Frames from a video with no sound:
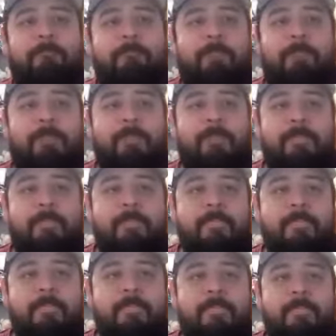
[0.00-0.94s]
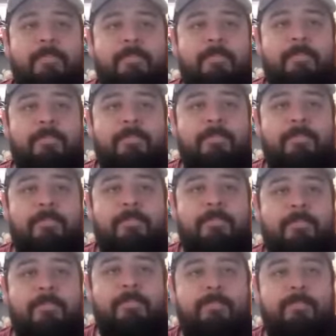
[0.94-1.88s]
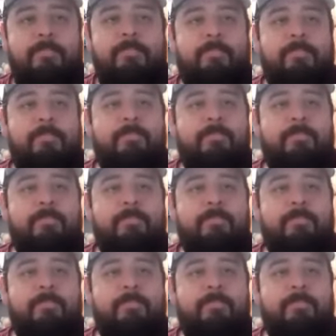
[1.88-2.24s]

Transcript: Nobody speaks.